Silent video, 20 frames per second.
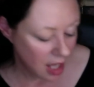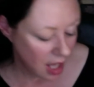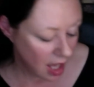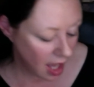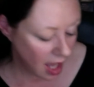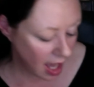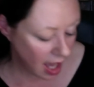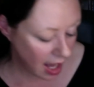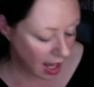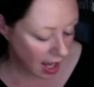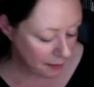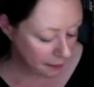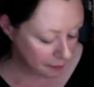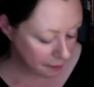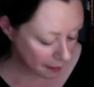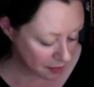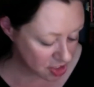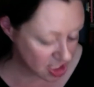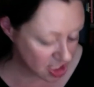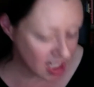
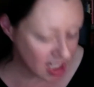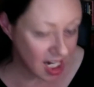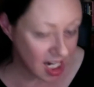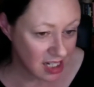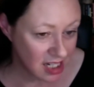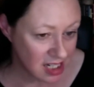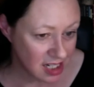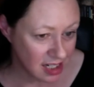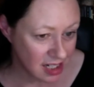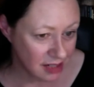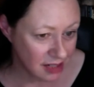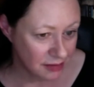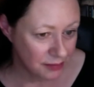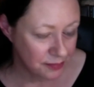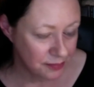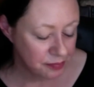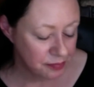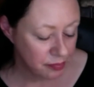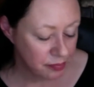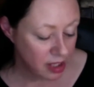published in London,
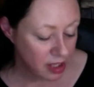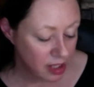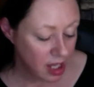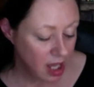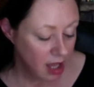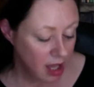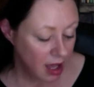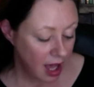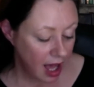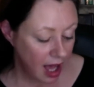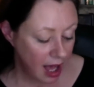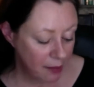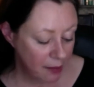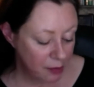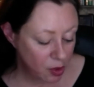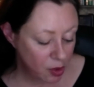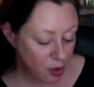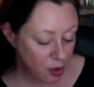called